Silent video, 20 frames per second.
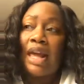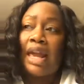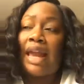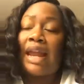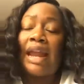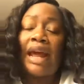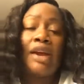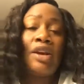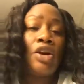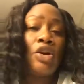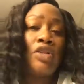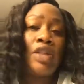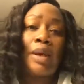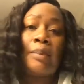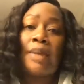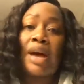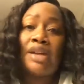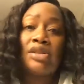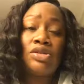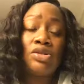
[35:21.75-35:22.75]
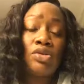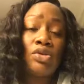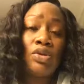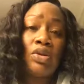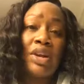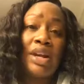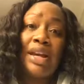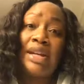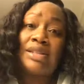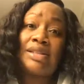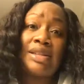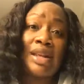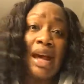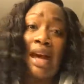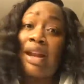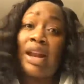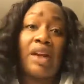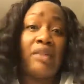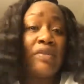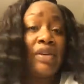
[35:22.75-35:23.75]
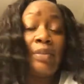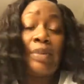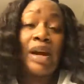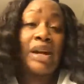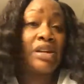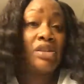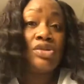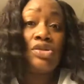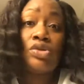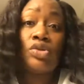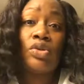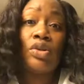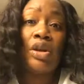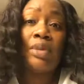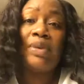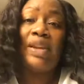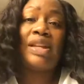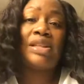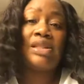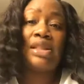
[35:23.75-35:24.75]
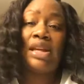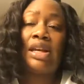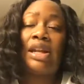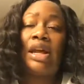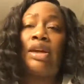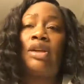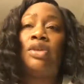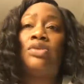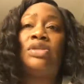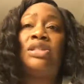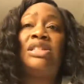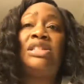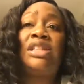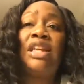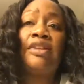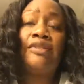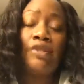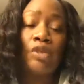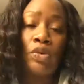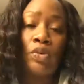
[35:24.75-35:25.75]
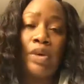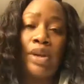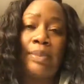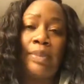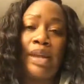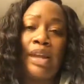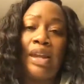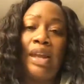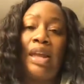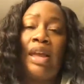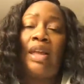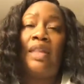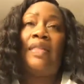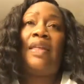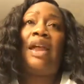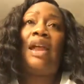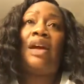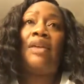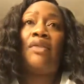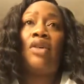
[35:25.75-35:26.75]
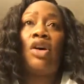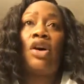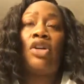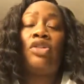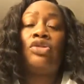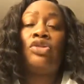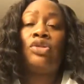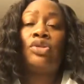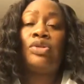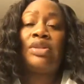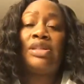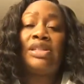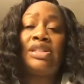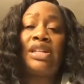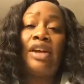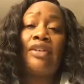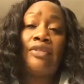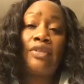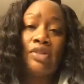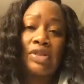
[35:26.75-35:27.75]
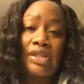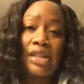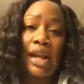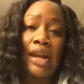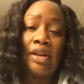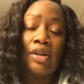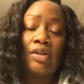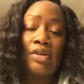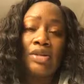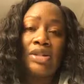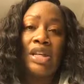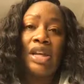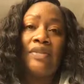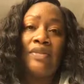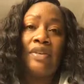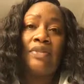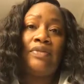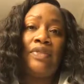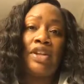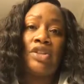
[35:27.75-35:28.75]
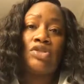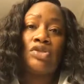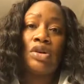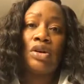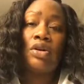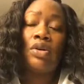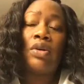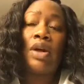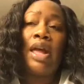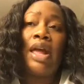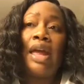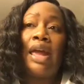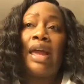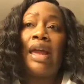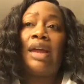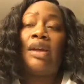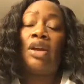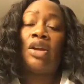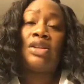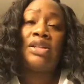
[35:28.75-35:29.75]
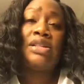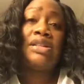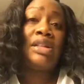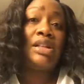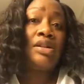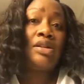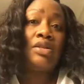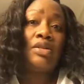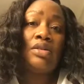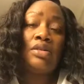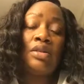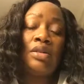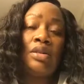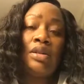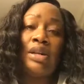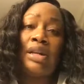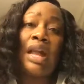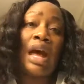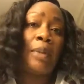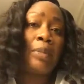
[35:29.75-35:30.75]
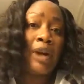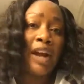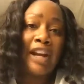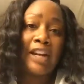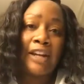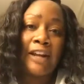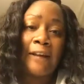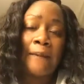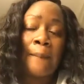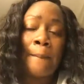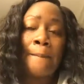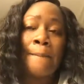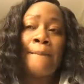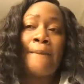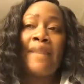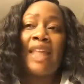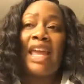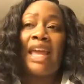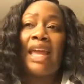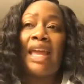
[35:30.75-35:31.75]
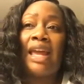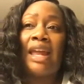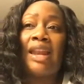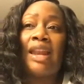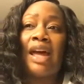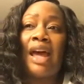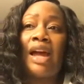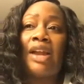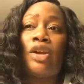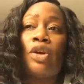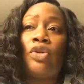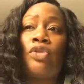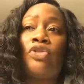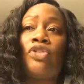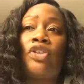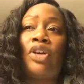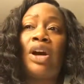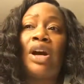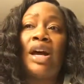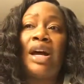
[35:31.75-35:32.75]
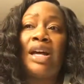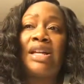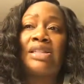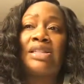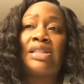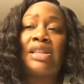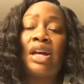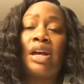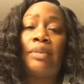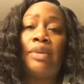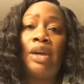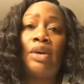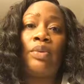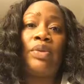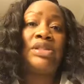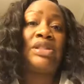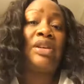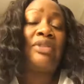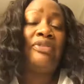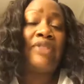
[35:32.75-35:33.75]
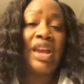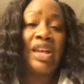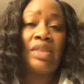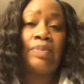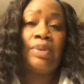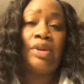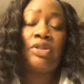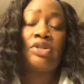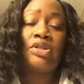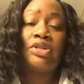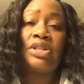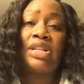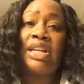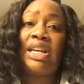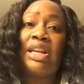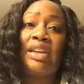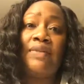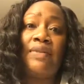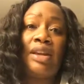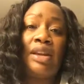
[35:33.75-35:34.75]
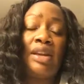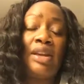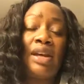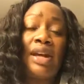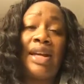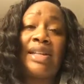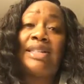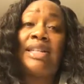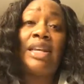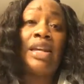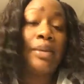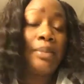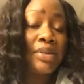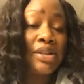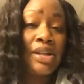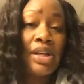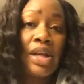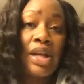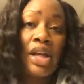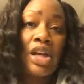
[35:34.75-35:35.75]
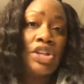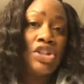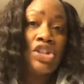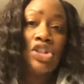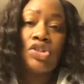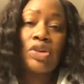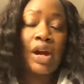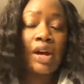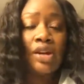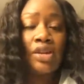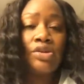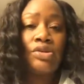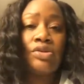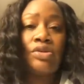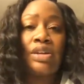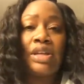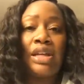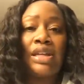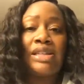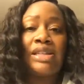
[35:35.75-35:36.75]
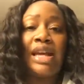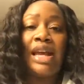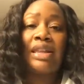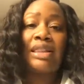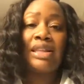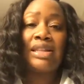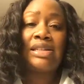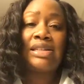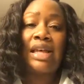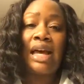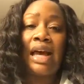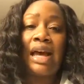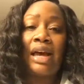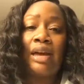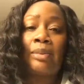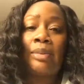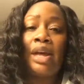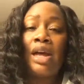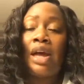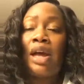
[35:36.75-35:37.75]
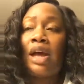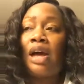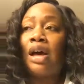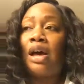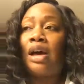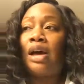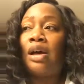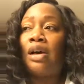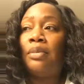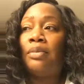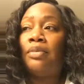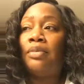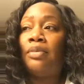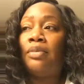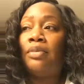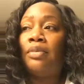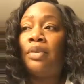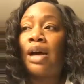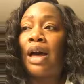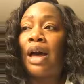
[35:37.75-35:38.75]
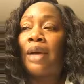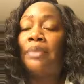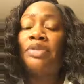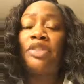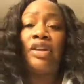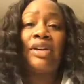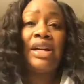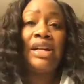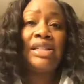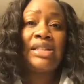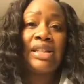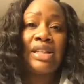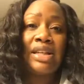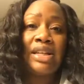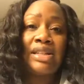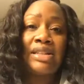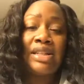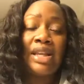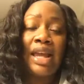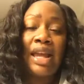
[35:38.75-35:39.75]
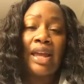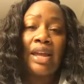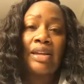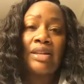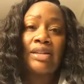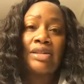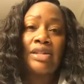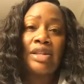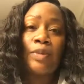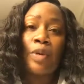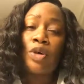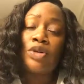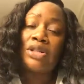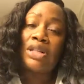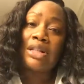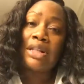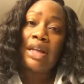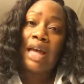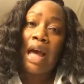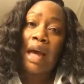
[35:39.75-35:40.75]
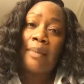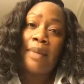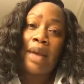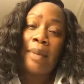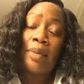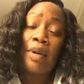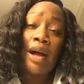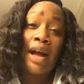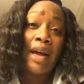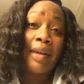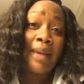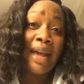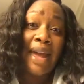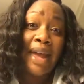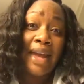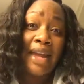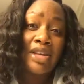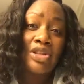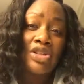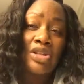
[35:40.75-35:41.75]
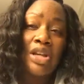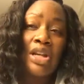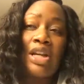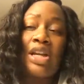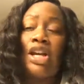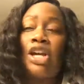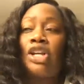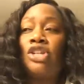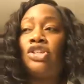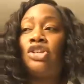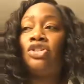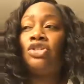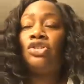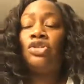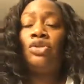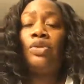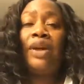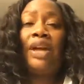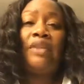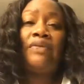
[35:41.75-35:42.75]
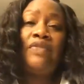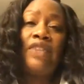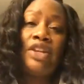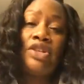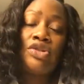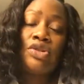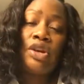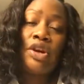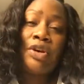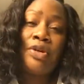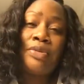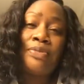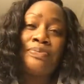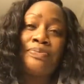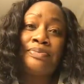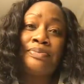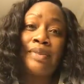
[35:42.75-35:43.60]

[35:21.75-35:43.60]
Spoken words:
And I know that my story is not everybody's story, because again, I know several women that have gone through several cycles of in vitro and are still not pregnant. And I know for us, it was a faith builder to even attempt to try to do this at this time. I'm 36, and supposedly I'm at prime age to do in vitro.